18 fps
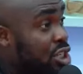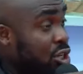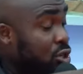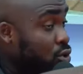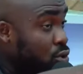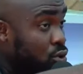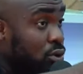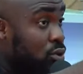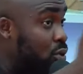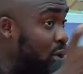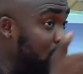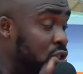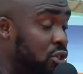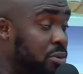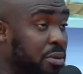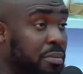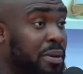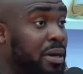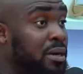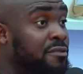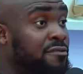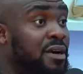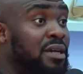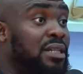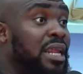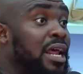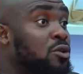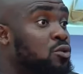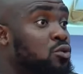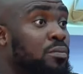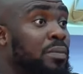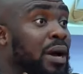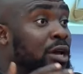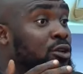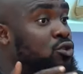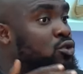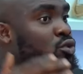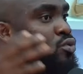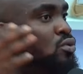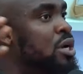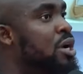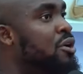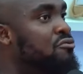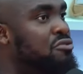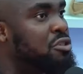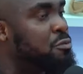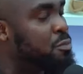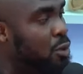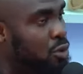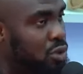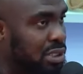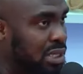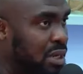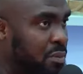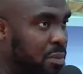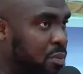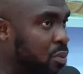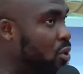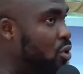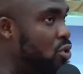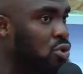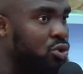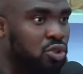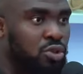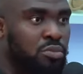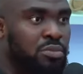used to question me about the fact that I go. I used to respond to certain people on social